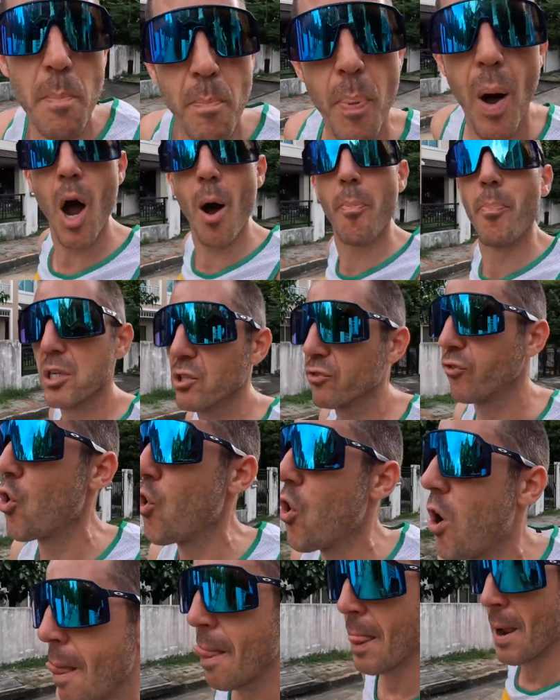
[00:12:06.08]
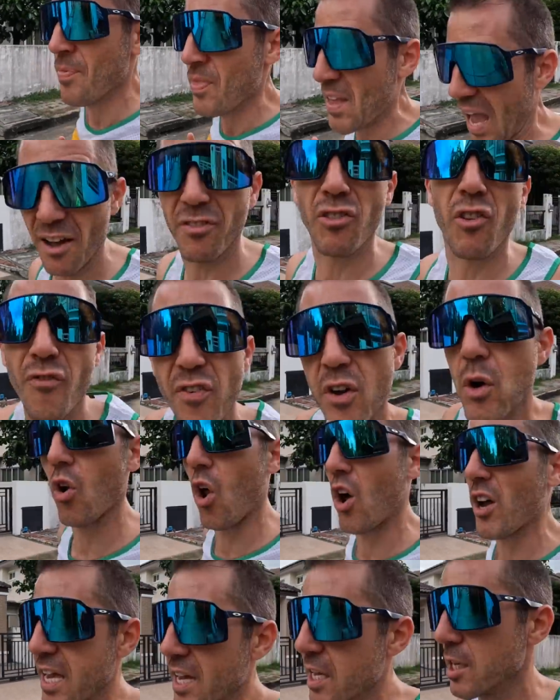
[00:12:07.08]
be purposeful, I have to feel
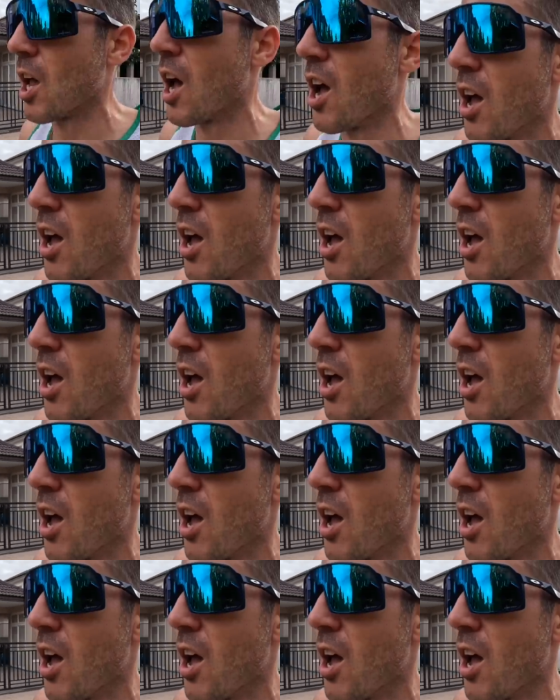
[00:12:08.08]
like it's